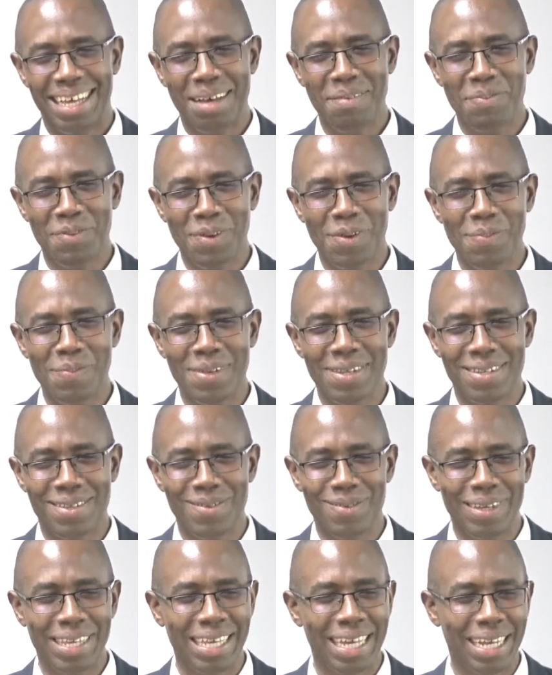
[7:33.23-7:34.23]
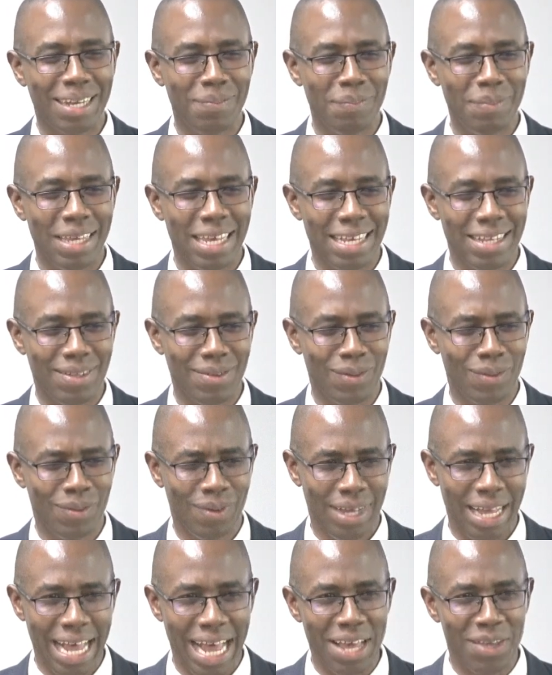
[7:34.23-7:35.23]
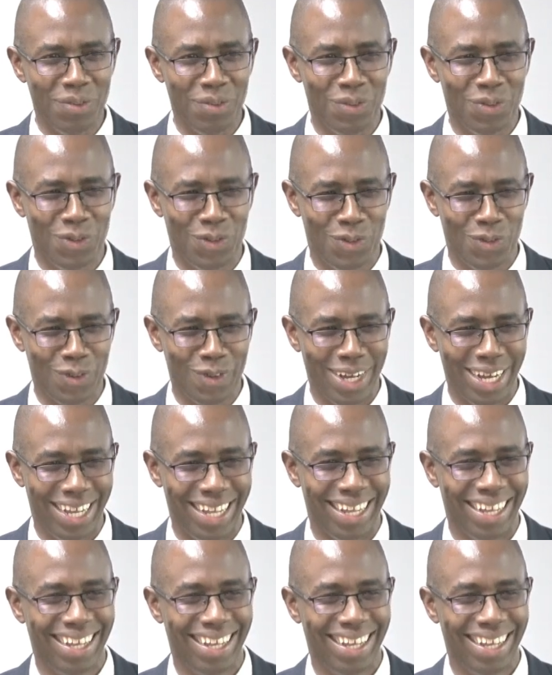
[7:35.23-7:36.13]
Absalom is looking at me as though, are you sure?